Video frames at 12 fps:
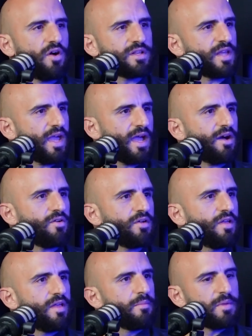a how.
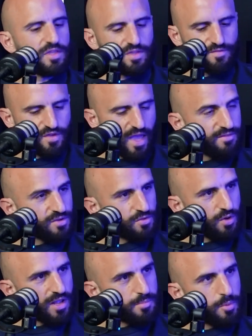But if you have a
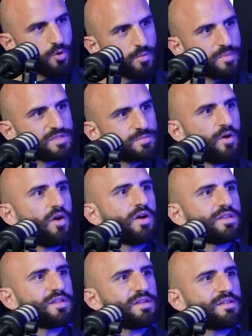great purpose
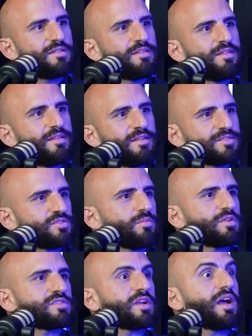behind it, it's
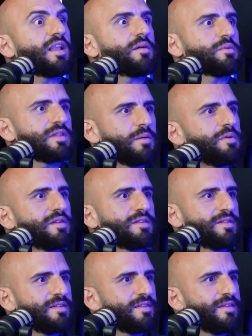almost like Allah bidabbir.
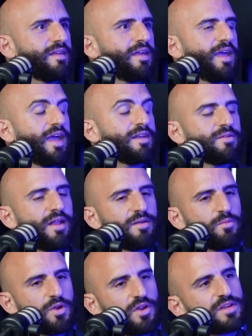
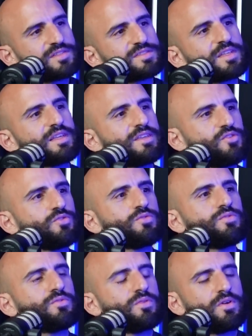And when I see
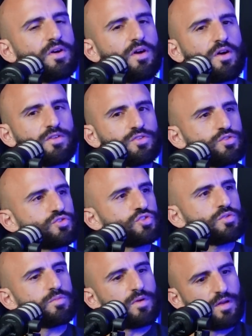you on
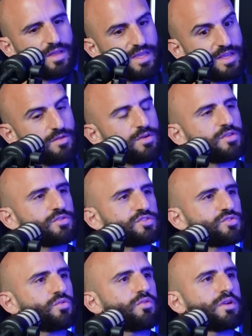YouTube, hearing your
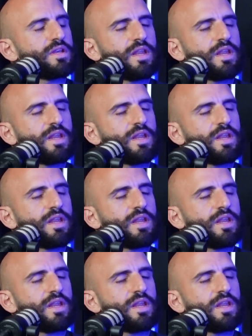story